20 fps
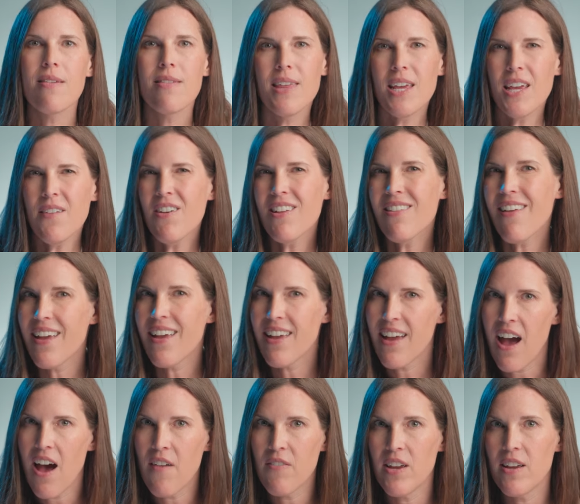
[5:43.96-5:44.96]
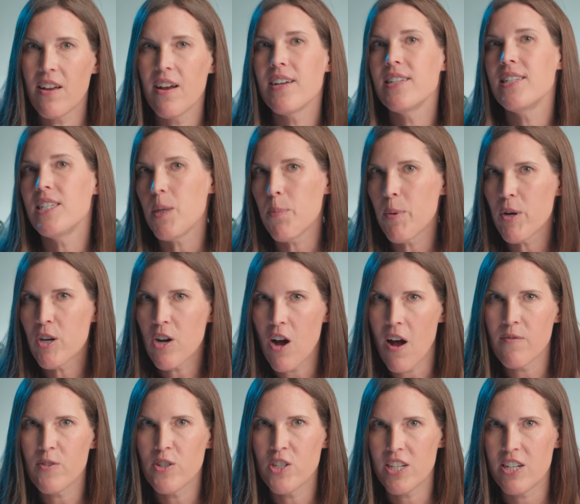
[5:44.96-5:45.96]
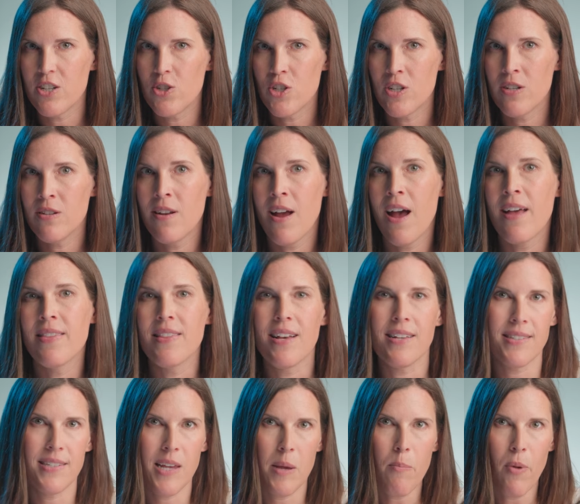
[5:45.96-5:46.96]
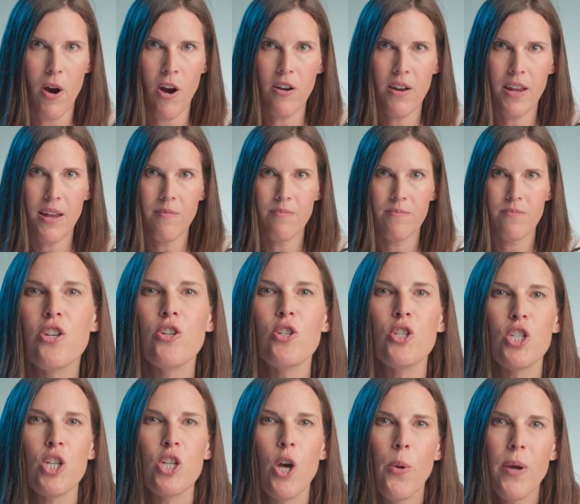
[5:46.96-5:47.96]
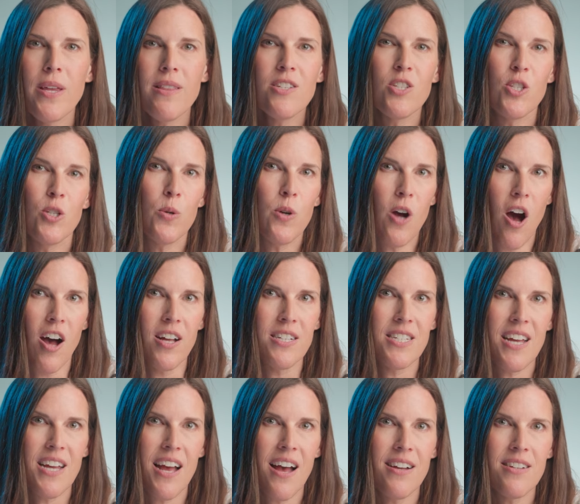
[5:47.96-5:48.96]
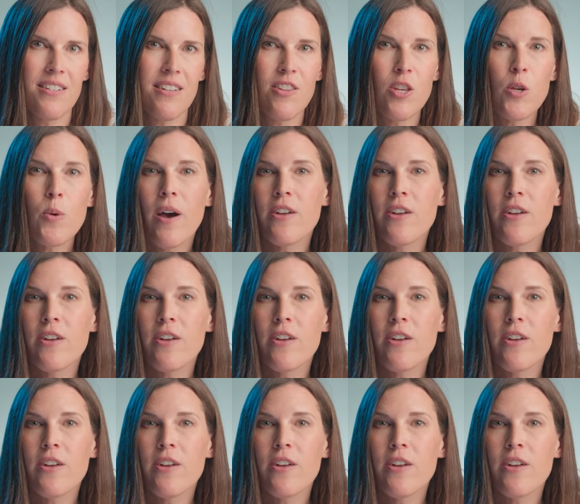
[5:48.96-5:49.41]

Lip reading: Think of it like having a deeper conversation at that same party. You're showing this new contact that you